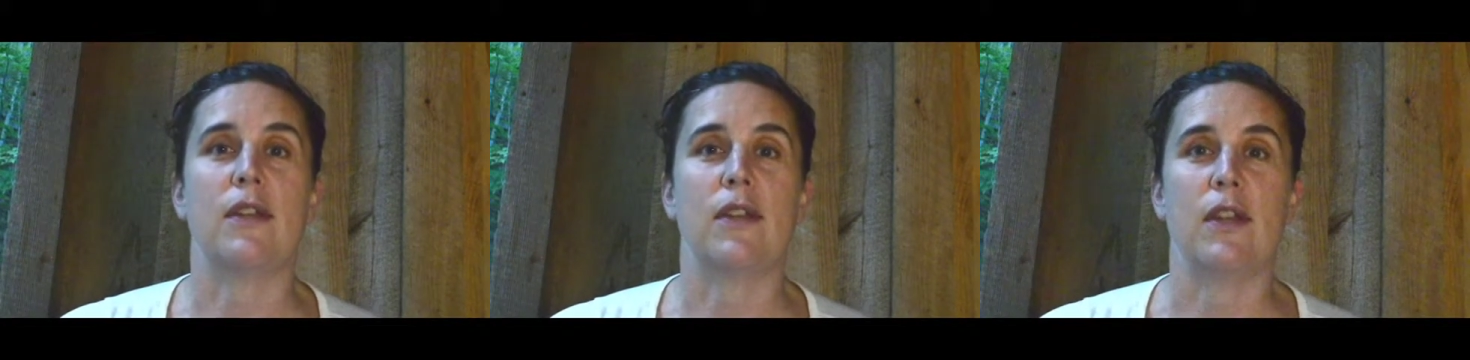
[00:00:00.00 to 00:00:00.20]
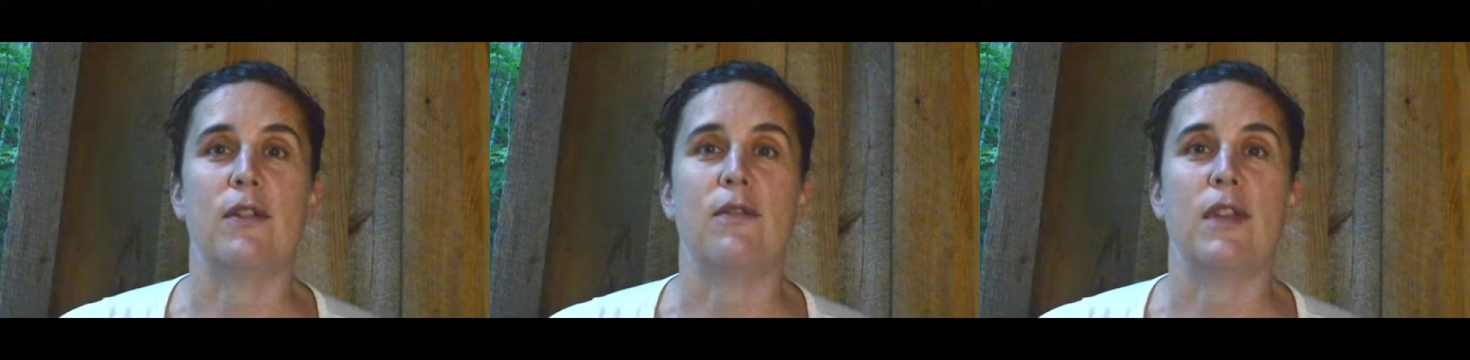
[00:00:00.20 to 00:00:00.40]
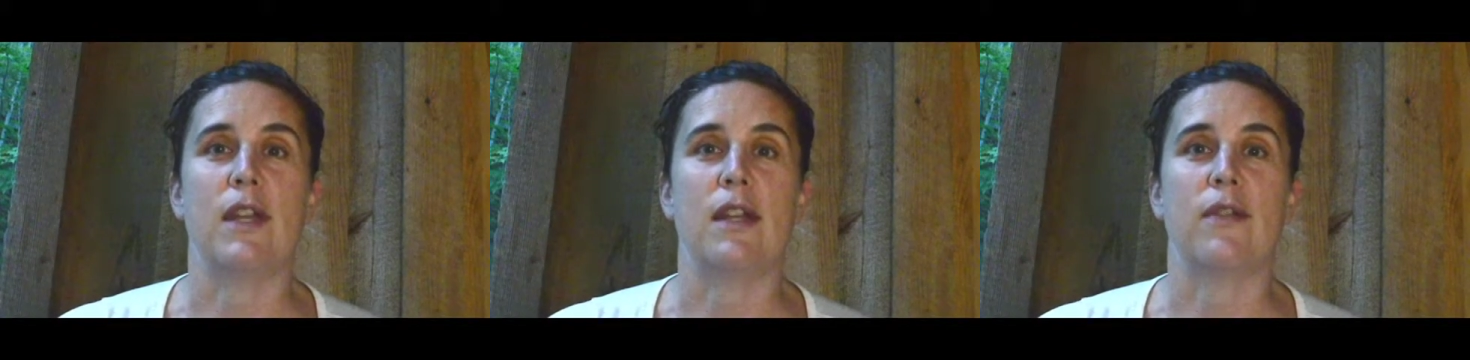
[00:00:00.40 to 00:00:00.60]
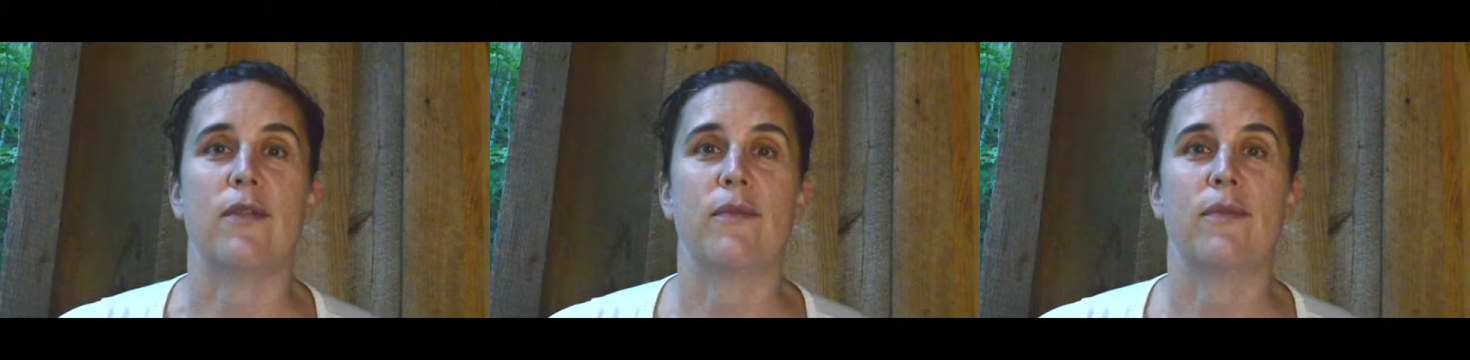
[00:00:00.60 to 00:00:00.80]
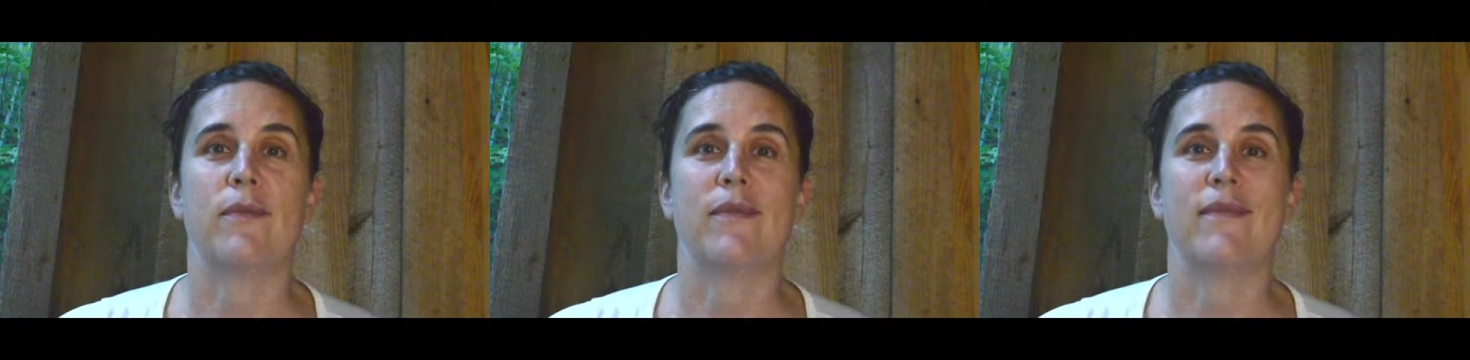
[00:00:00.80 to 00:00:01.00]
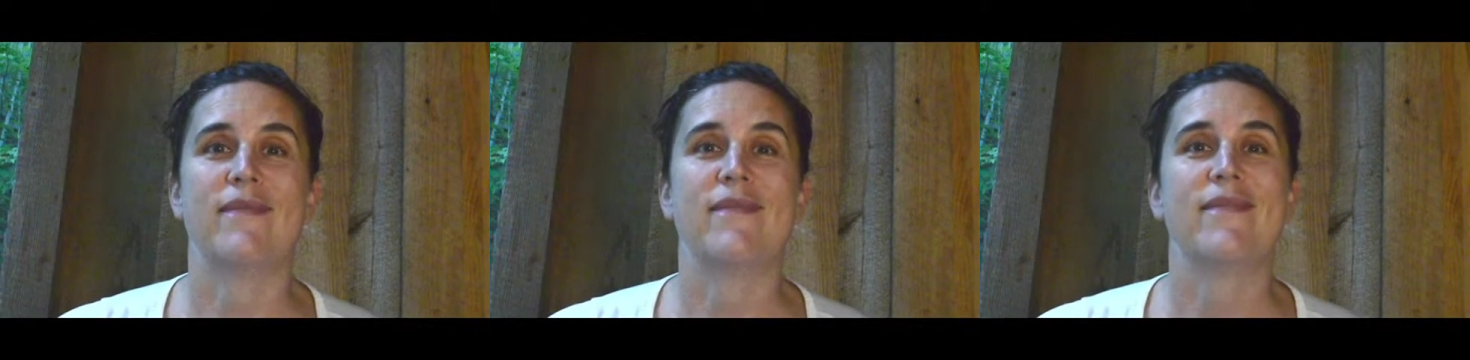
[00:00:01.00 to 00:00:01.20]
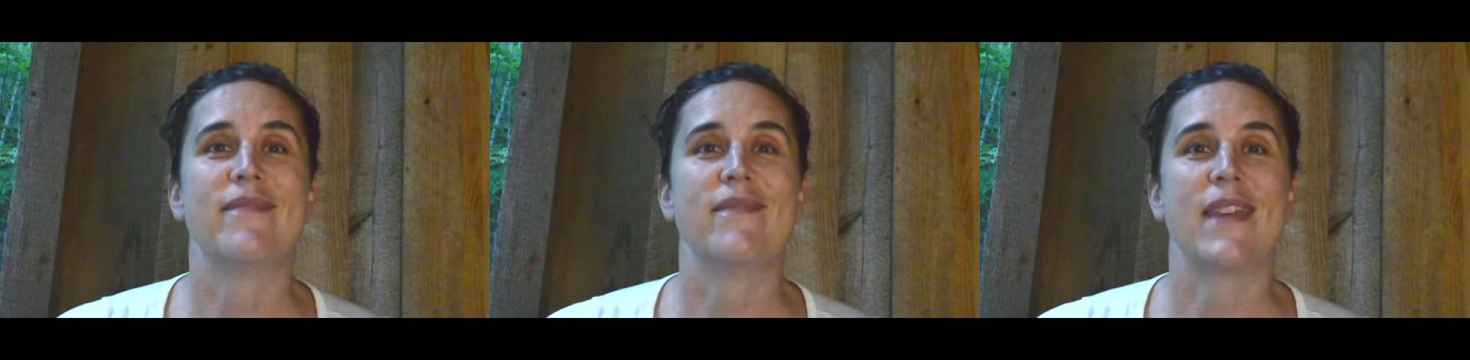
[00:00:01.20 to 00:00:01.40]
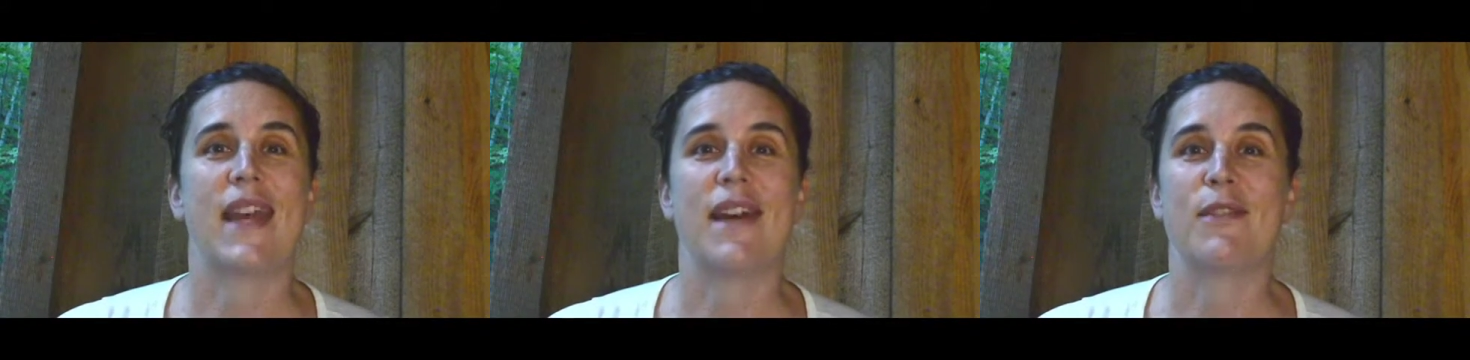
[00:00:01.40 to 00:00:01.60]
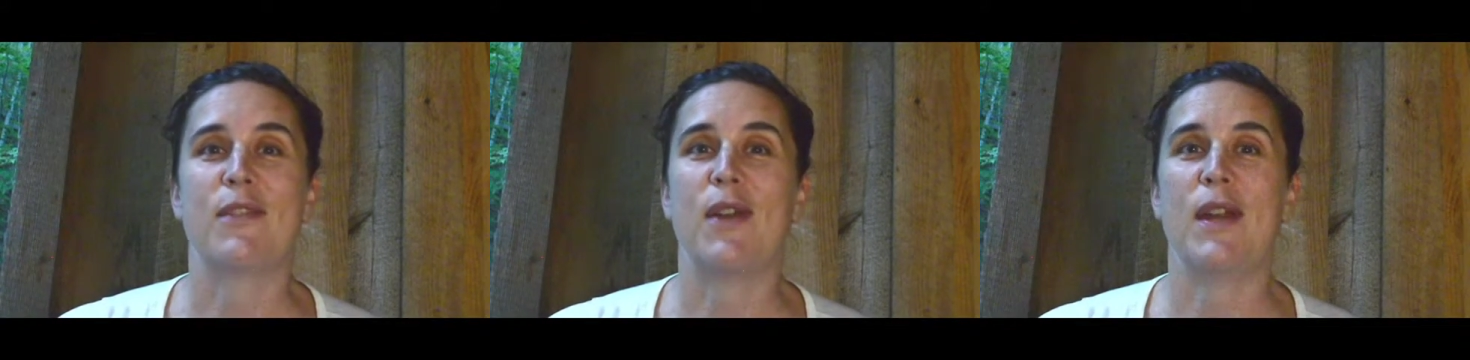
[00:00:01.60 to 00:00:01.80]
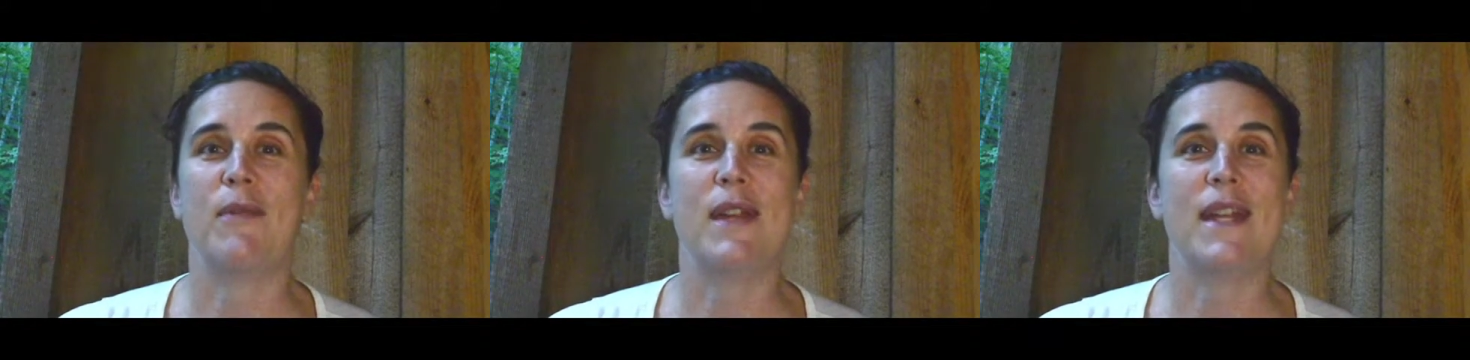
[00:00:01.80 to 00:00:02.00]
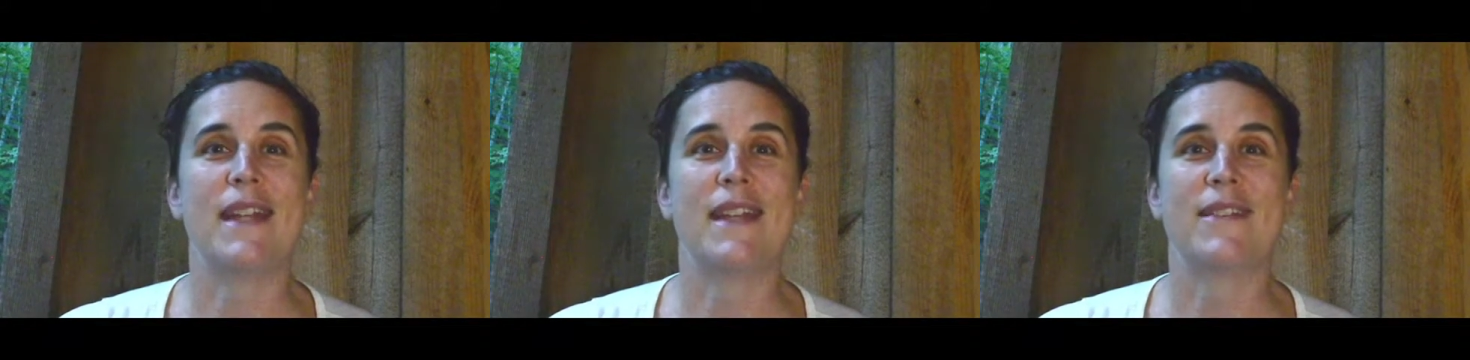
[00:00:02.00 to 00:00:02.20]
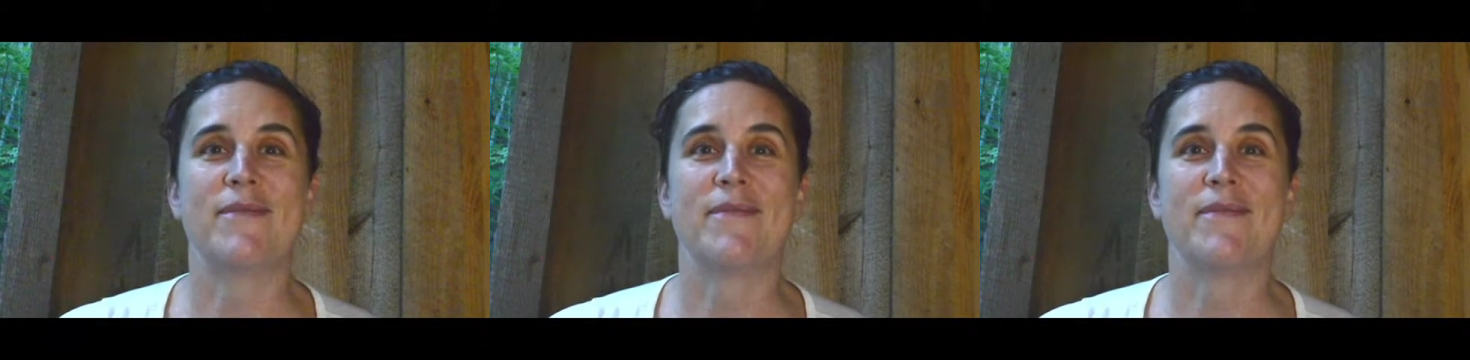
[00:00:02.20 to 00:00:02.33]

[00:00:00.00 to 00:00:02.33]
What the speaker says: that you need. Have a great week.